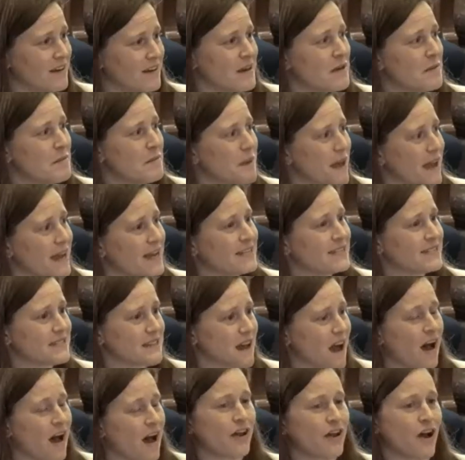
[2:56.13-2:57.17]
based
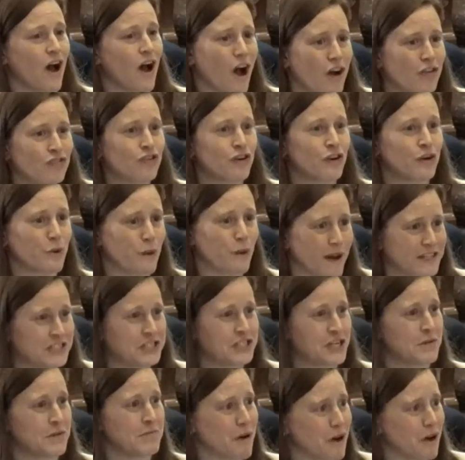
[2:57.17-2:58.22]
on a
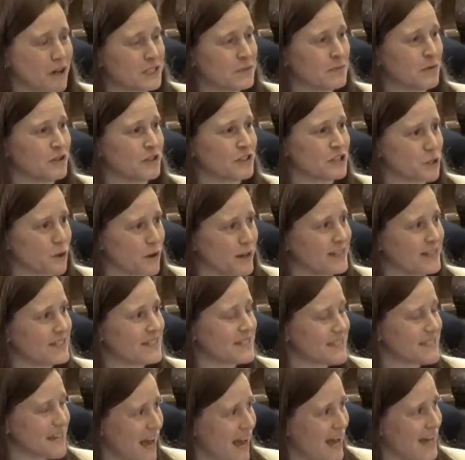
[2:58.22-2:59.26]
100-question multiple choice
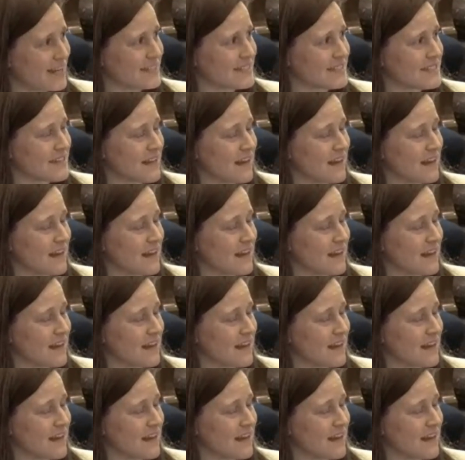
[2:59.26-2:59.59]
test